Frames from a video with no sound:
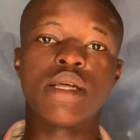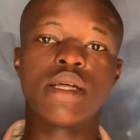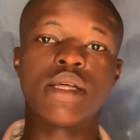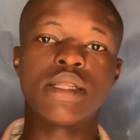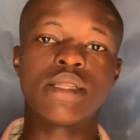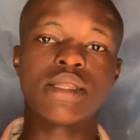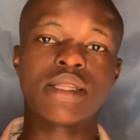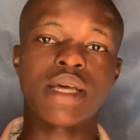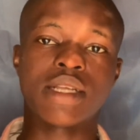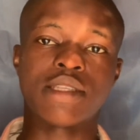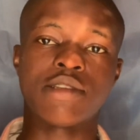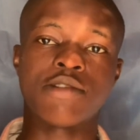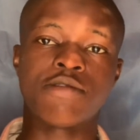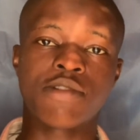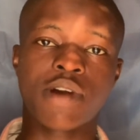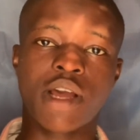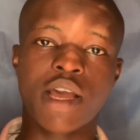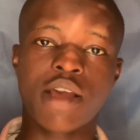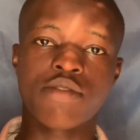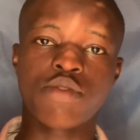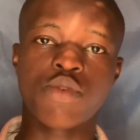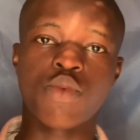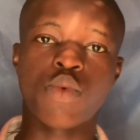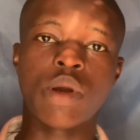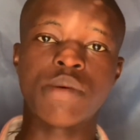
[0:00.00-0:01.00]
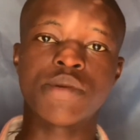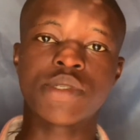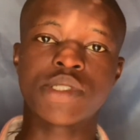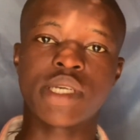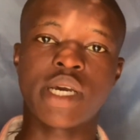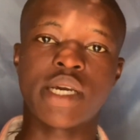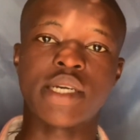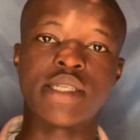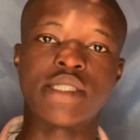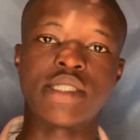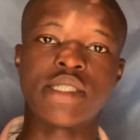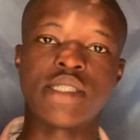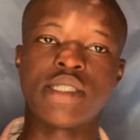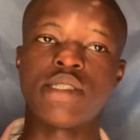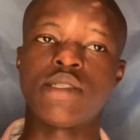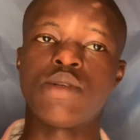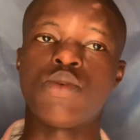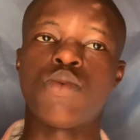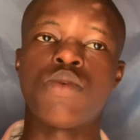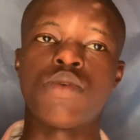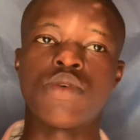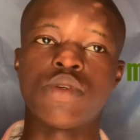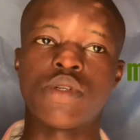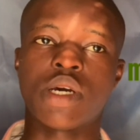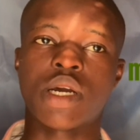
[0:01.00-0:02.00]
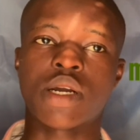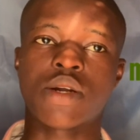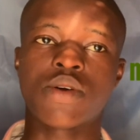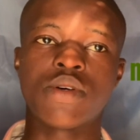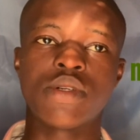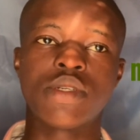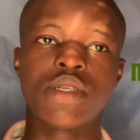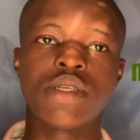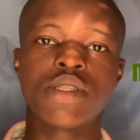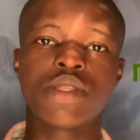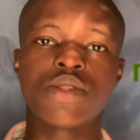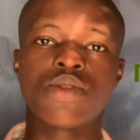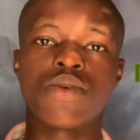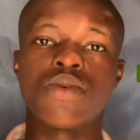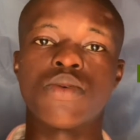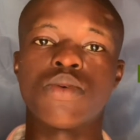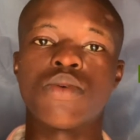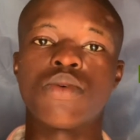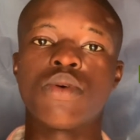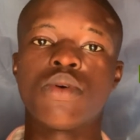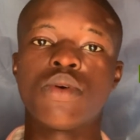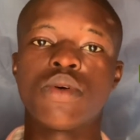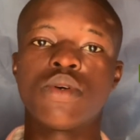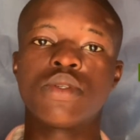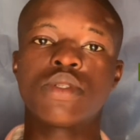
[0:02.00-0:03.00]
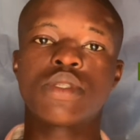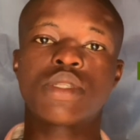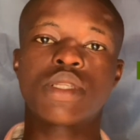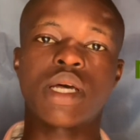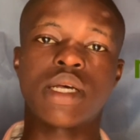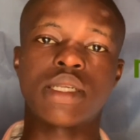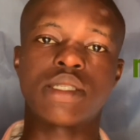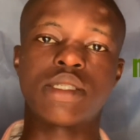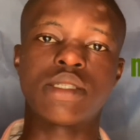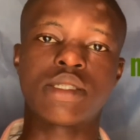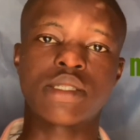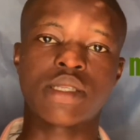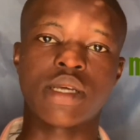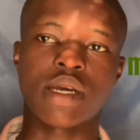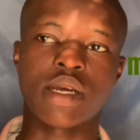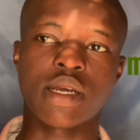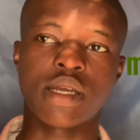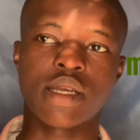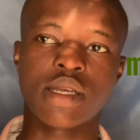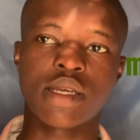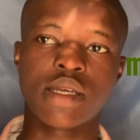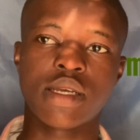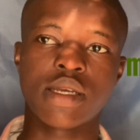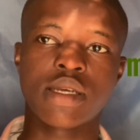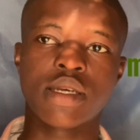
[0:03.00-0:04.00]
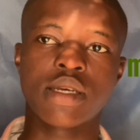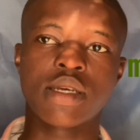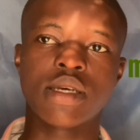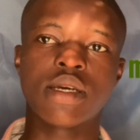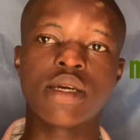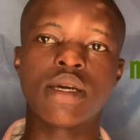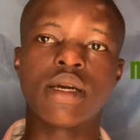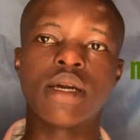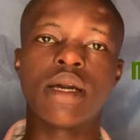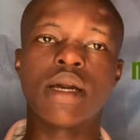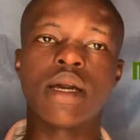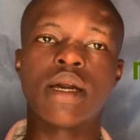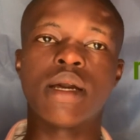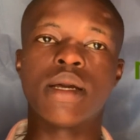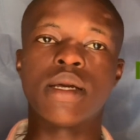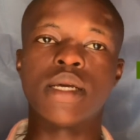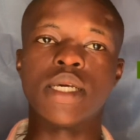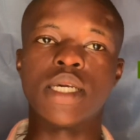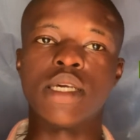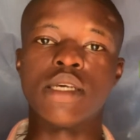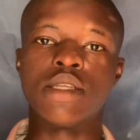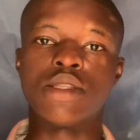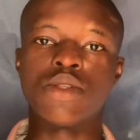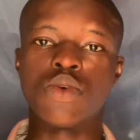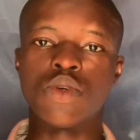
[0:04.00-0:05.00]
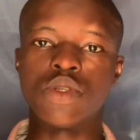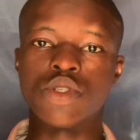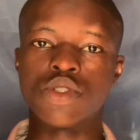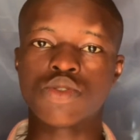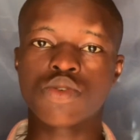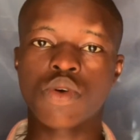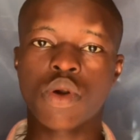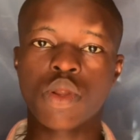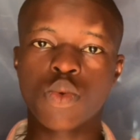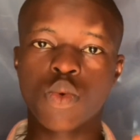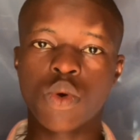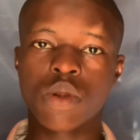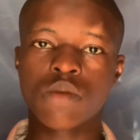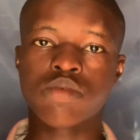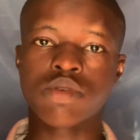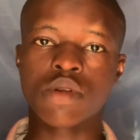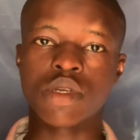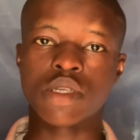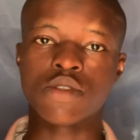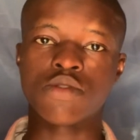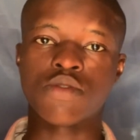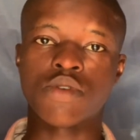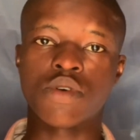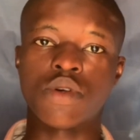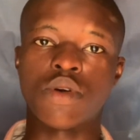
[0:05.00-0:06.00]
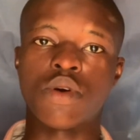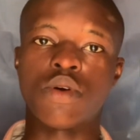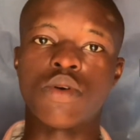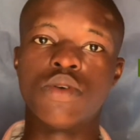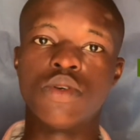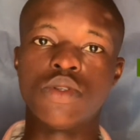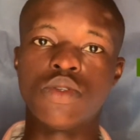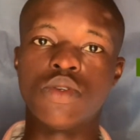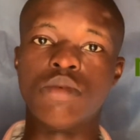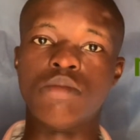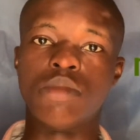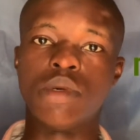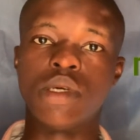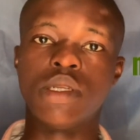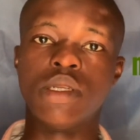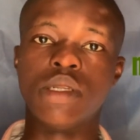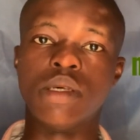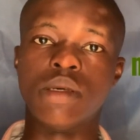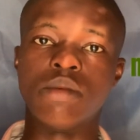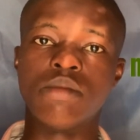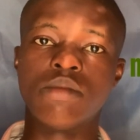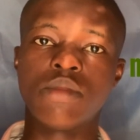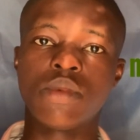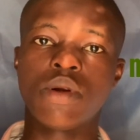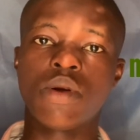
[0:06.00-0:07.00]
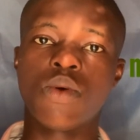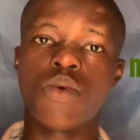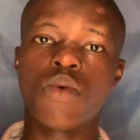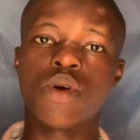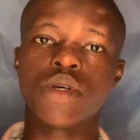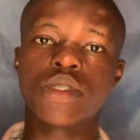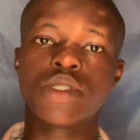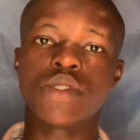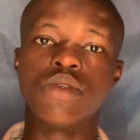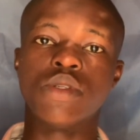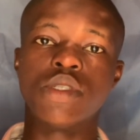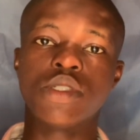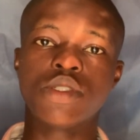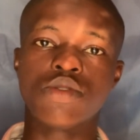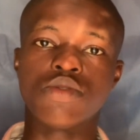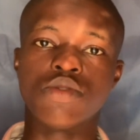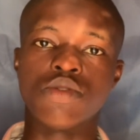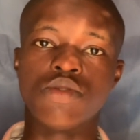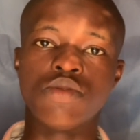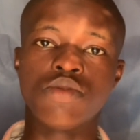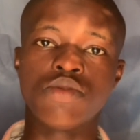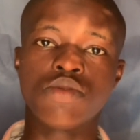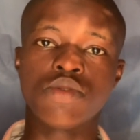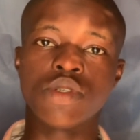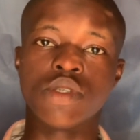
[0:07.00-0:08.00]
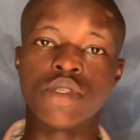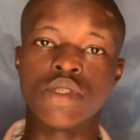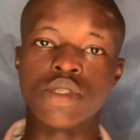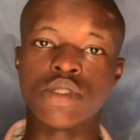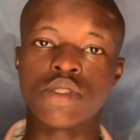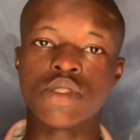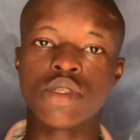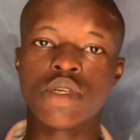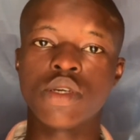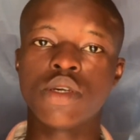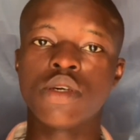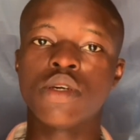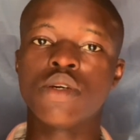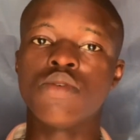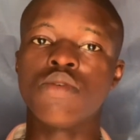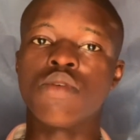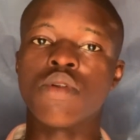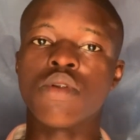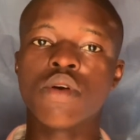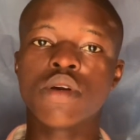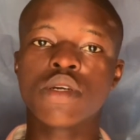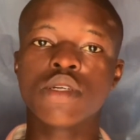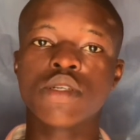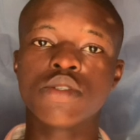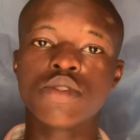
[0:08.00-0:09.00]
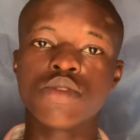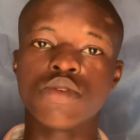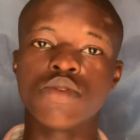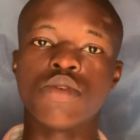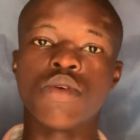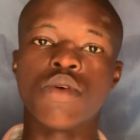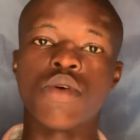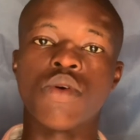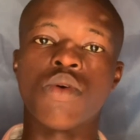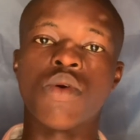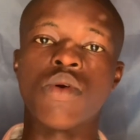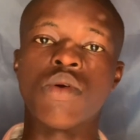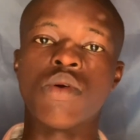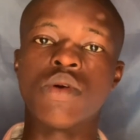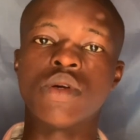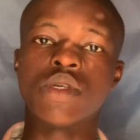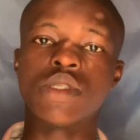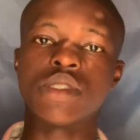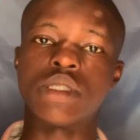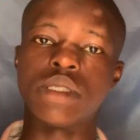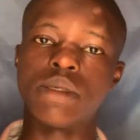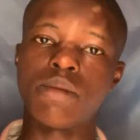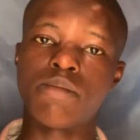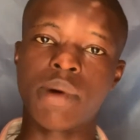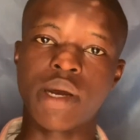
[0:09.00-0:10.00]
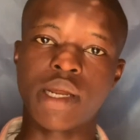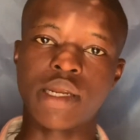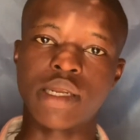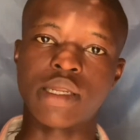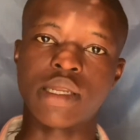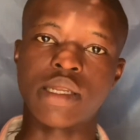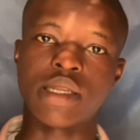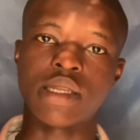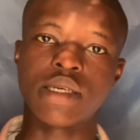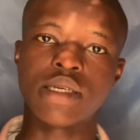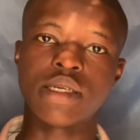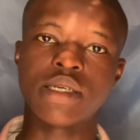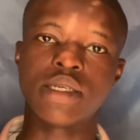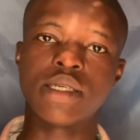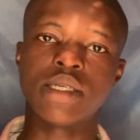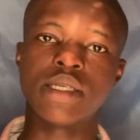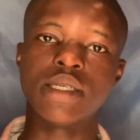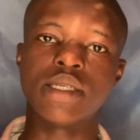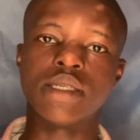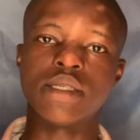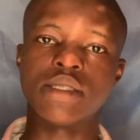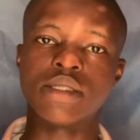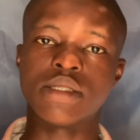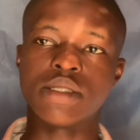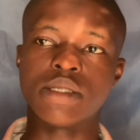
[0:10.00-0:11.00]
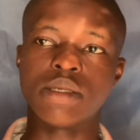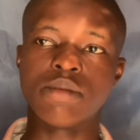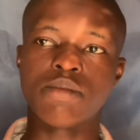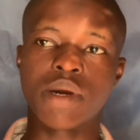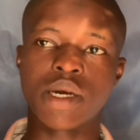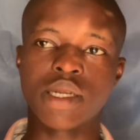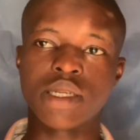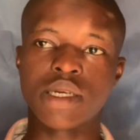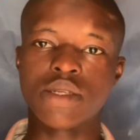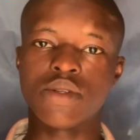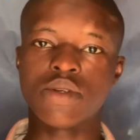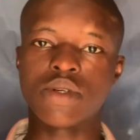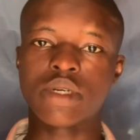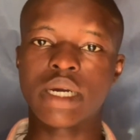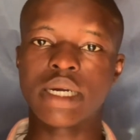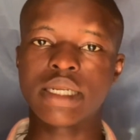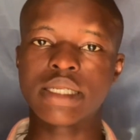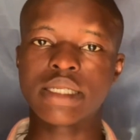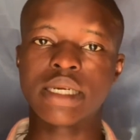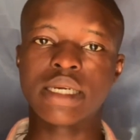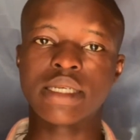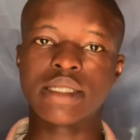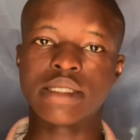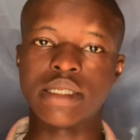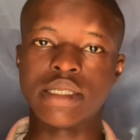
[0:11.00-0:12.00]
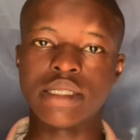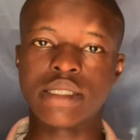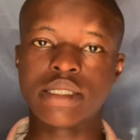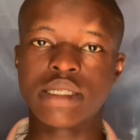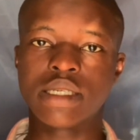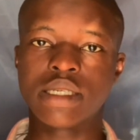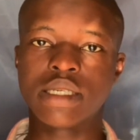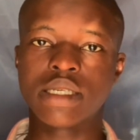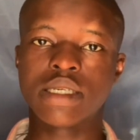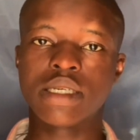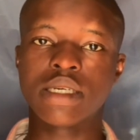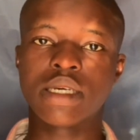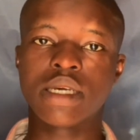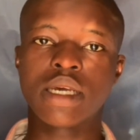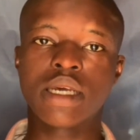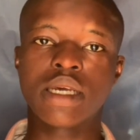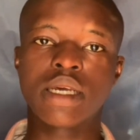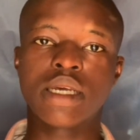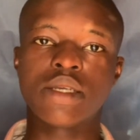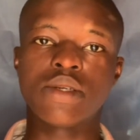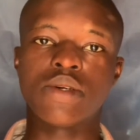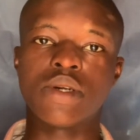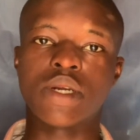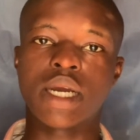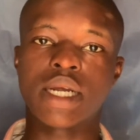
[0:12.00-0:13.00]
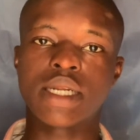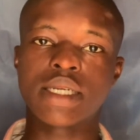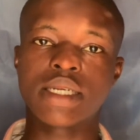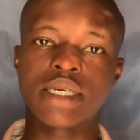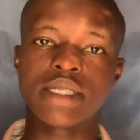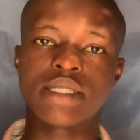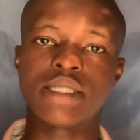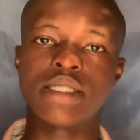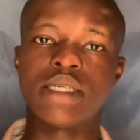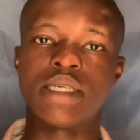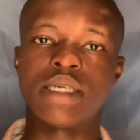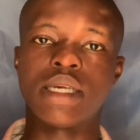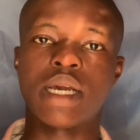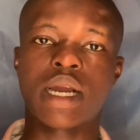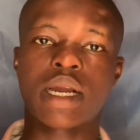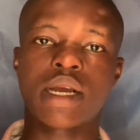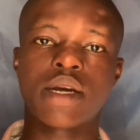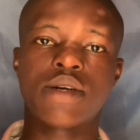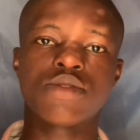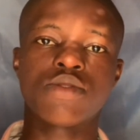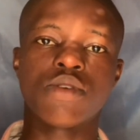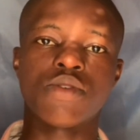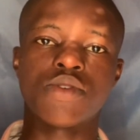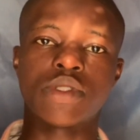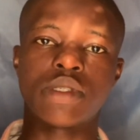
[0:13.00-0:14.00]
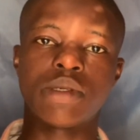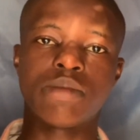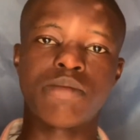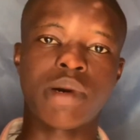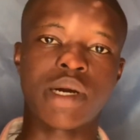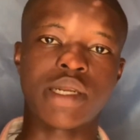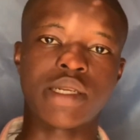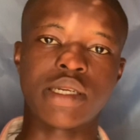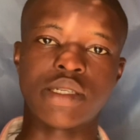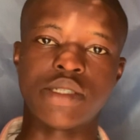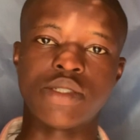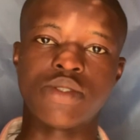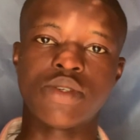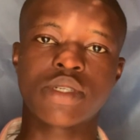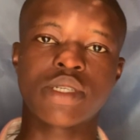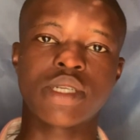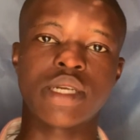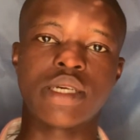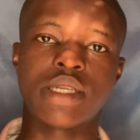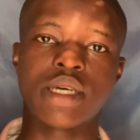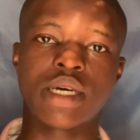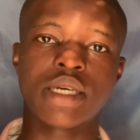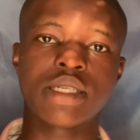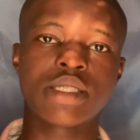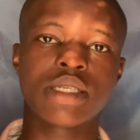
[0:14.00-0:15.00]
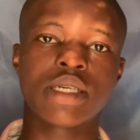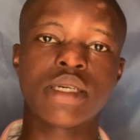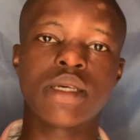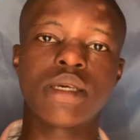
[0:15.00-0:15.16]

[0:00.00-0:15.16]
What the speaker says: 35 websites in the world according to Statista. To install WordPress for your own domain name, what you need to do is to log into your cPanel. cPanel, you can't get it. You can't get the account of cPanel just like that.